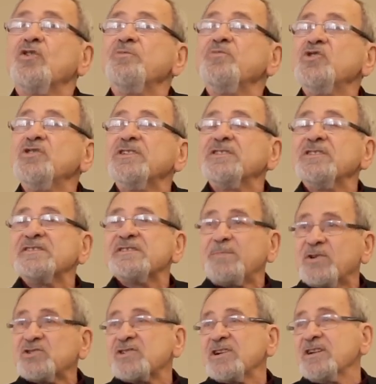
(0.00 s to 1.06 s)
community,
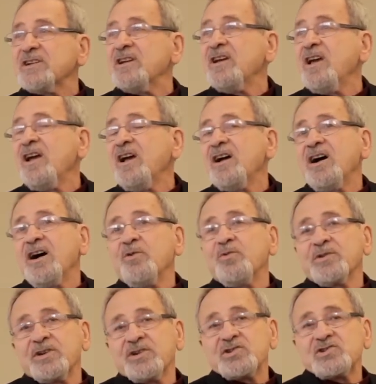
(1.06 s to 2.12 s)
especially
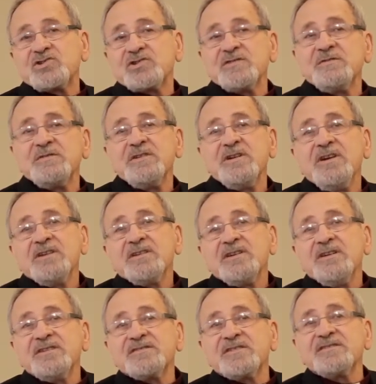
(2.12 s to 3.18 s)
our Christian
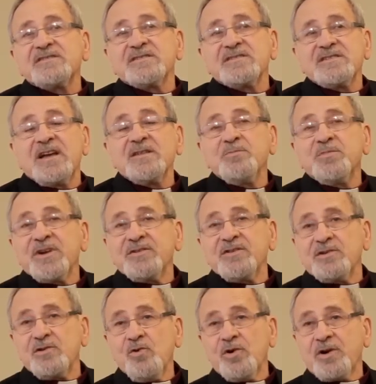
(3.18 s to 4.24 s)
sisters and
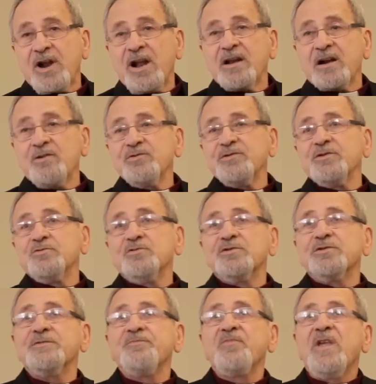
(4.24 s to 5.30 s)
brothers all around the
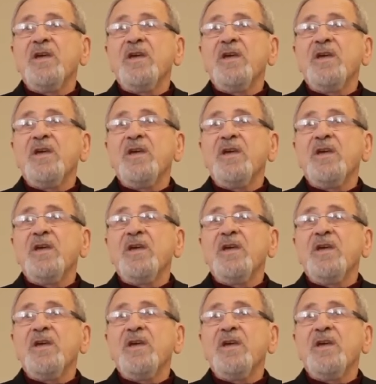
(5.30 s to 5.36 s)
world.